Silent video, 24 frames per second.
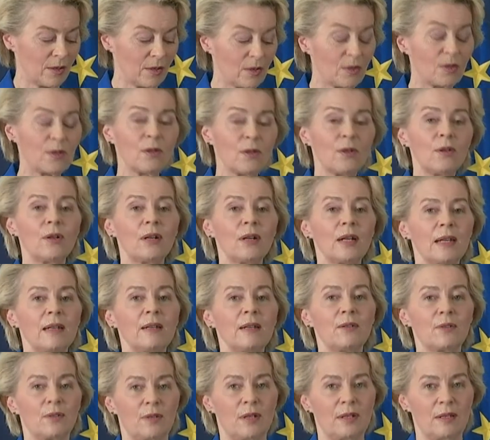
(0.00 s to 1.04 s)
your
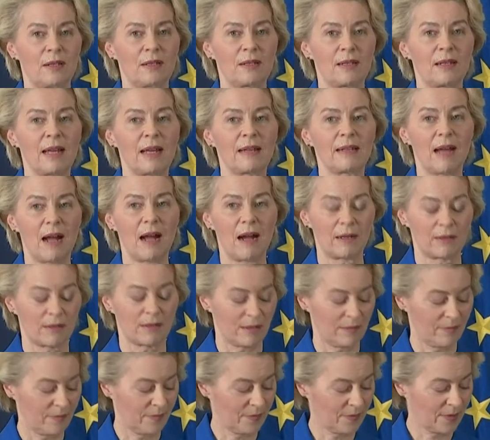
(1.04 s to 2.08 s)
interests at heart.